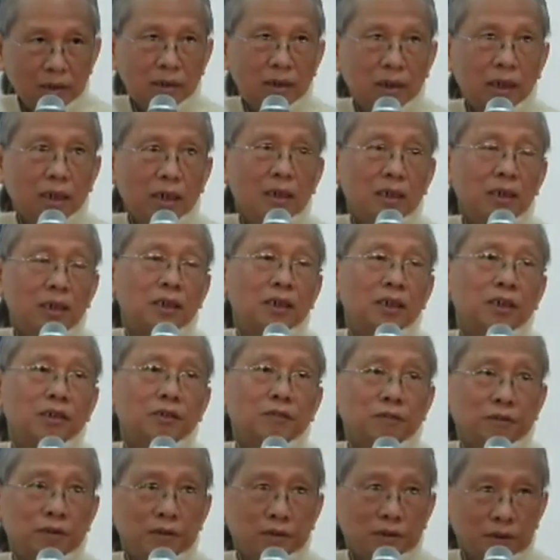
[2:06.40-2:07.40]
And
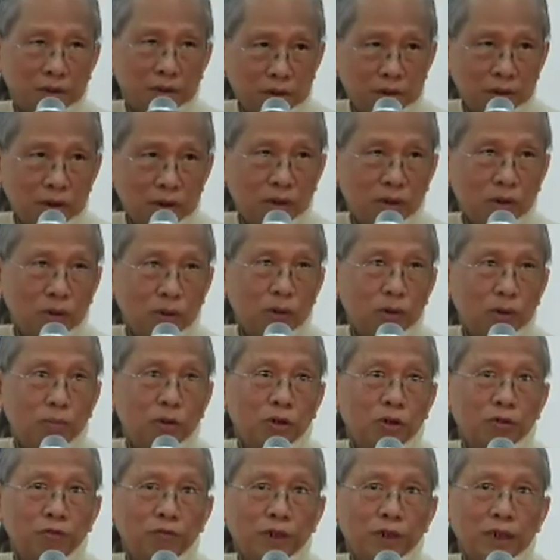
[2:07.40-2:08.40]
if no
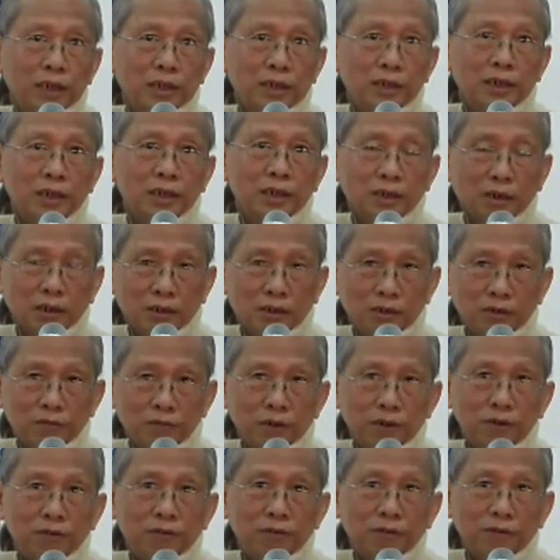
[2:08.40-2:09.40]
more fetters, or
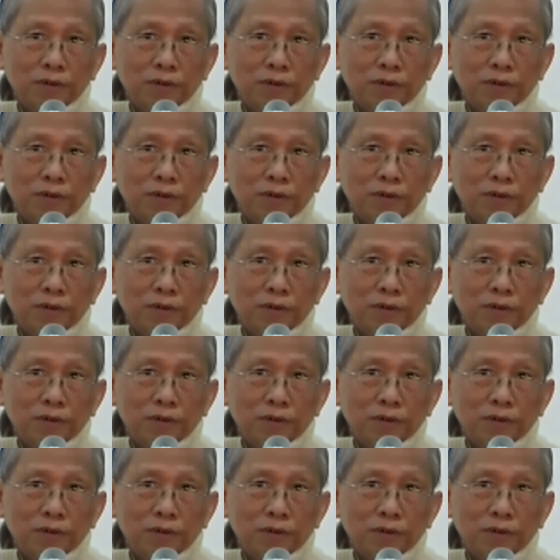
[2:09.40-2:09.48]
with